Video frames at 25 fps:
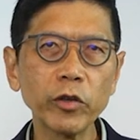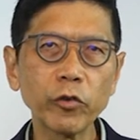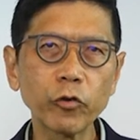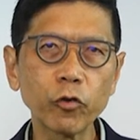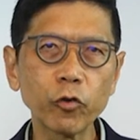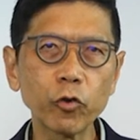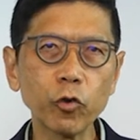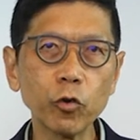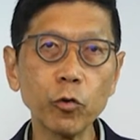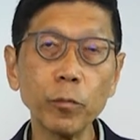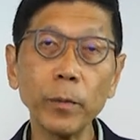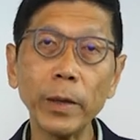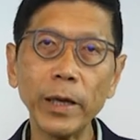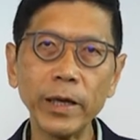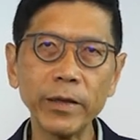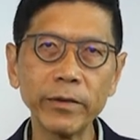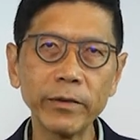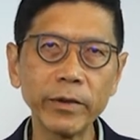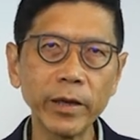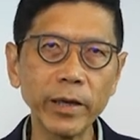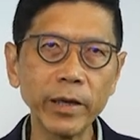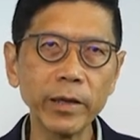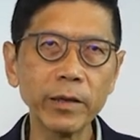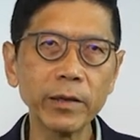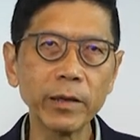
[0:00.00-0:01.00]
is to
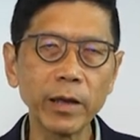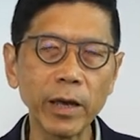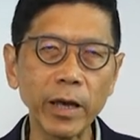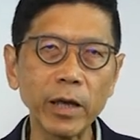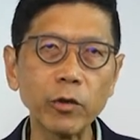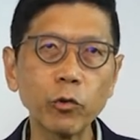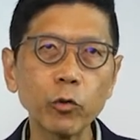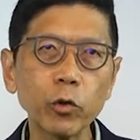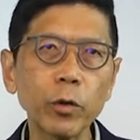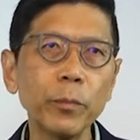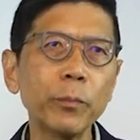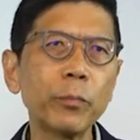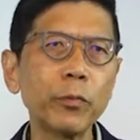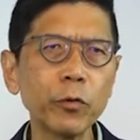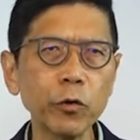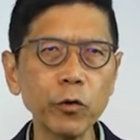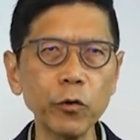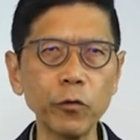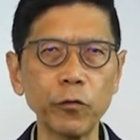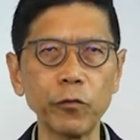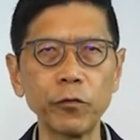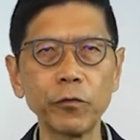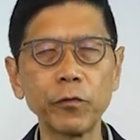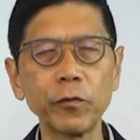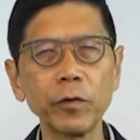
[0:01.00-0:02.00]
maintain and to
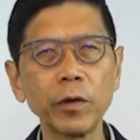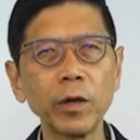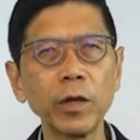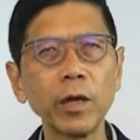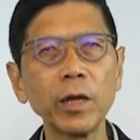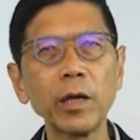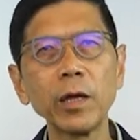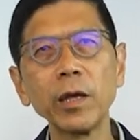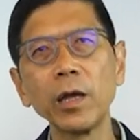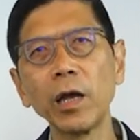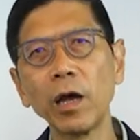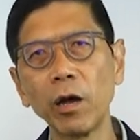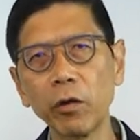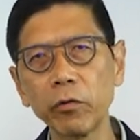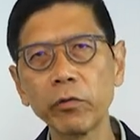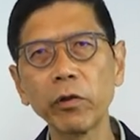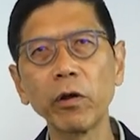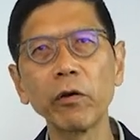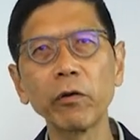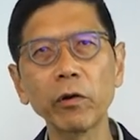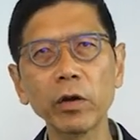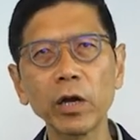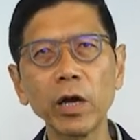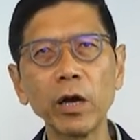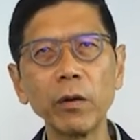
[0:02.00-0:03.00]
improve health
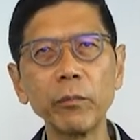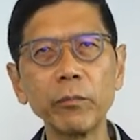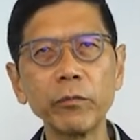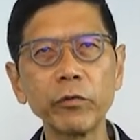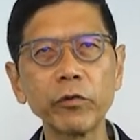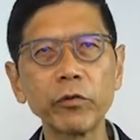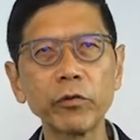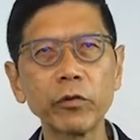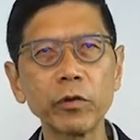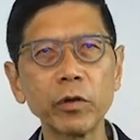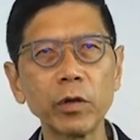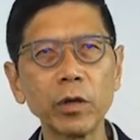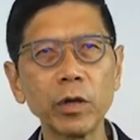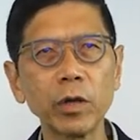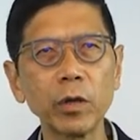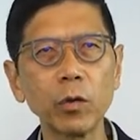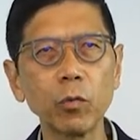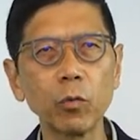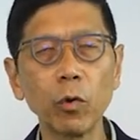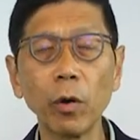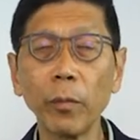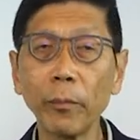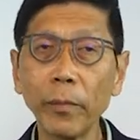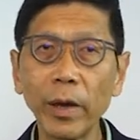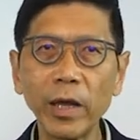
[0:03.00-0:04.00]
outcomes
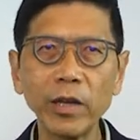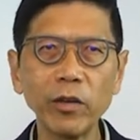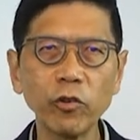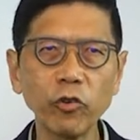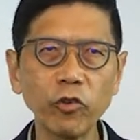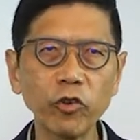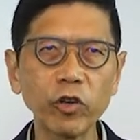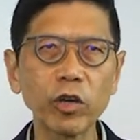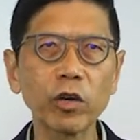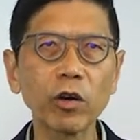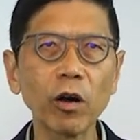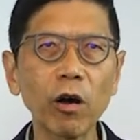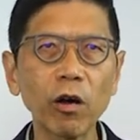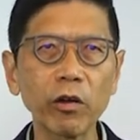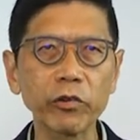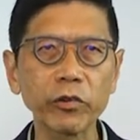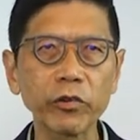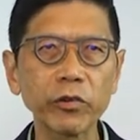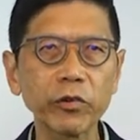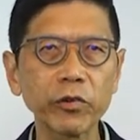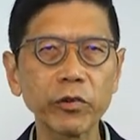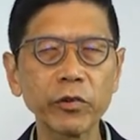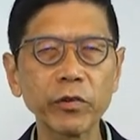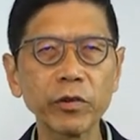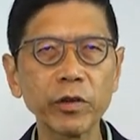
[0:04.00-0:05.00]
while managing
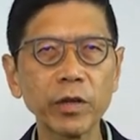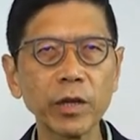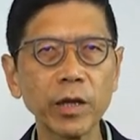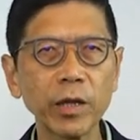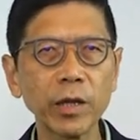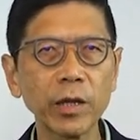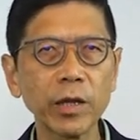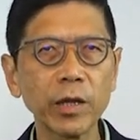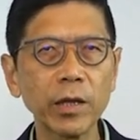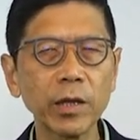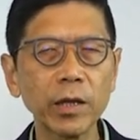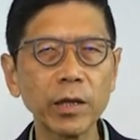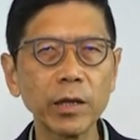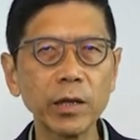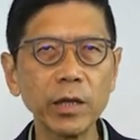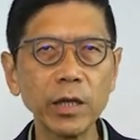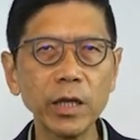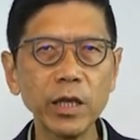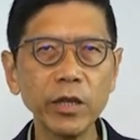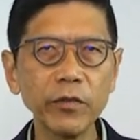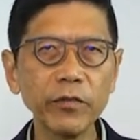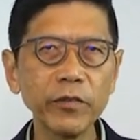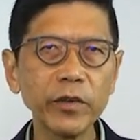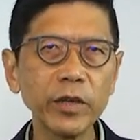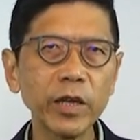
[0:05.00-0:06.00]
costs,
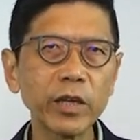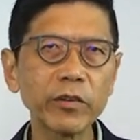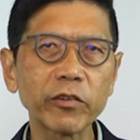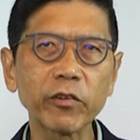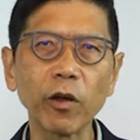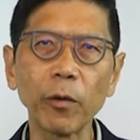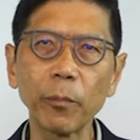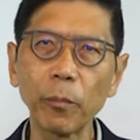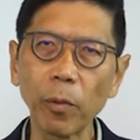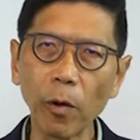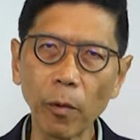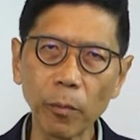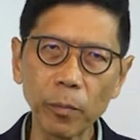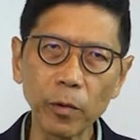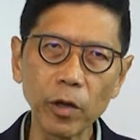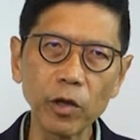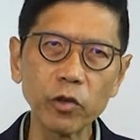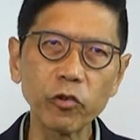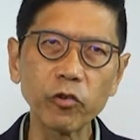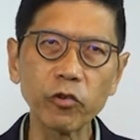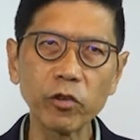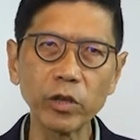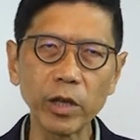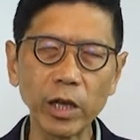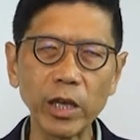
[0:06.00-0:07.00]
even as our
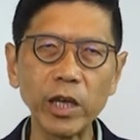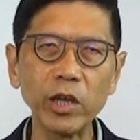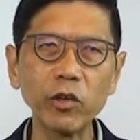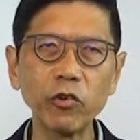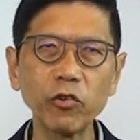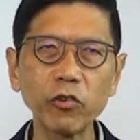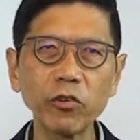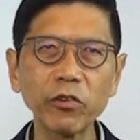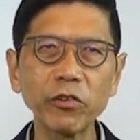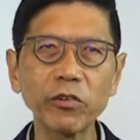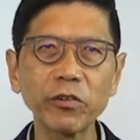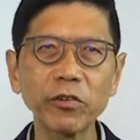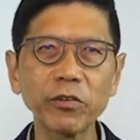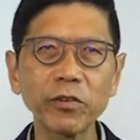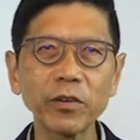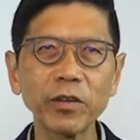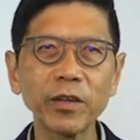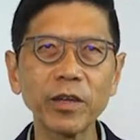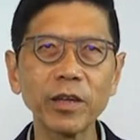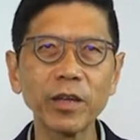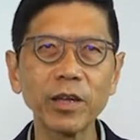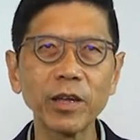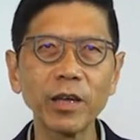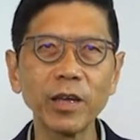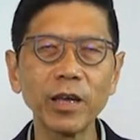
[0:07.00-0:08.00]
population ages
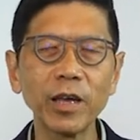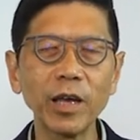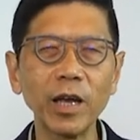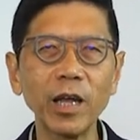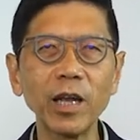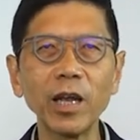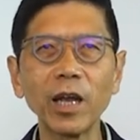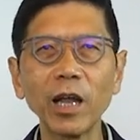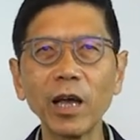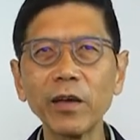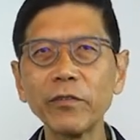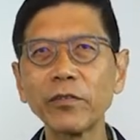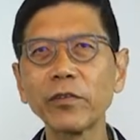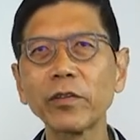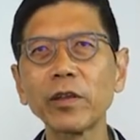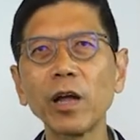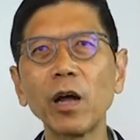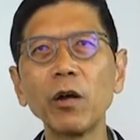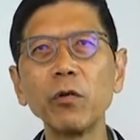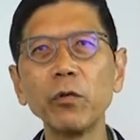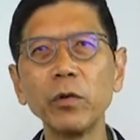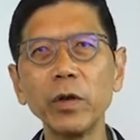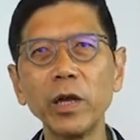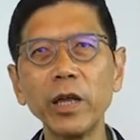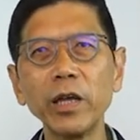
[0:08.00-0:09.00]
and
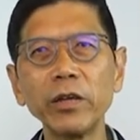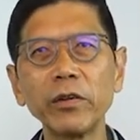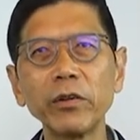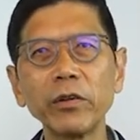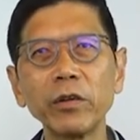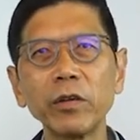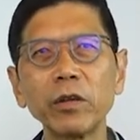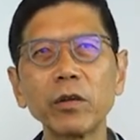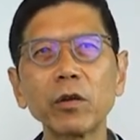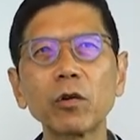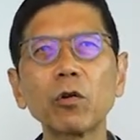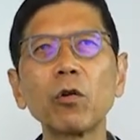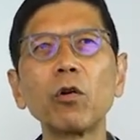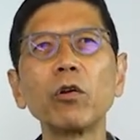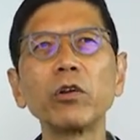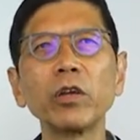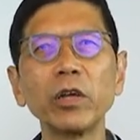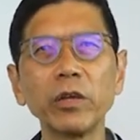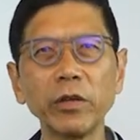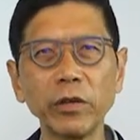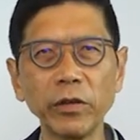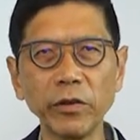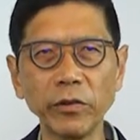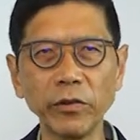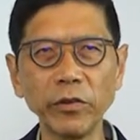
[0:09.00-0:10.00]
lifestyle-related
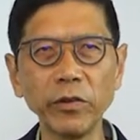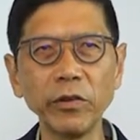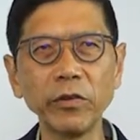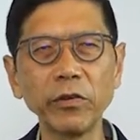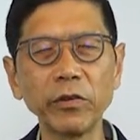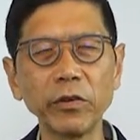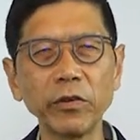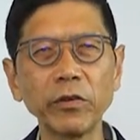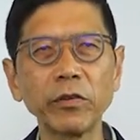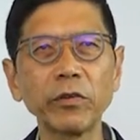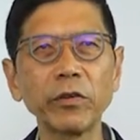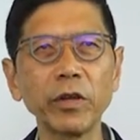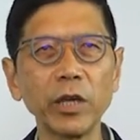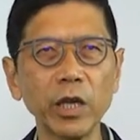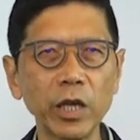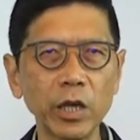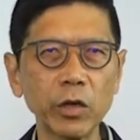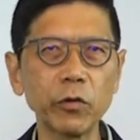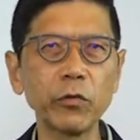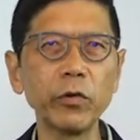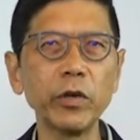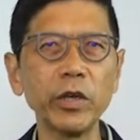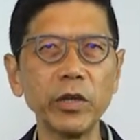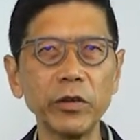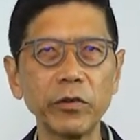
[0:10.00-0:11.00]
chronic diseases
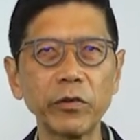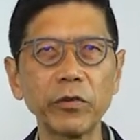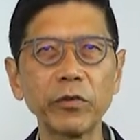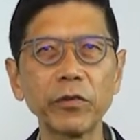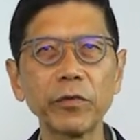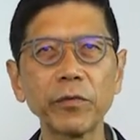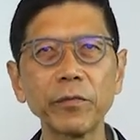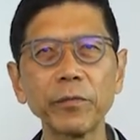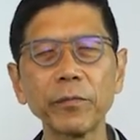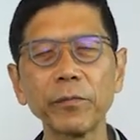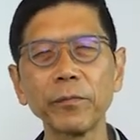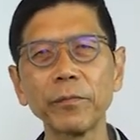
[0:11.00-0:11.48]
increase.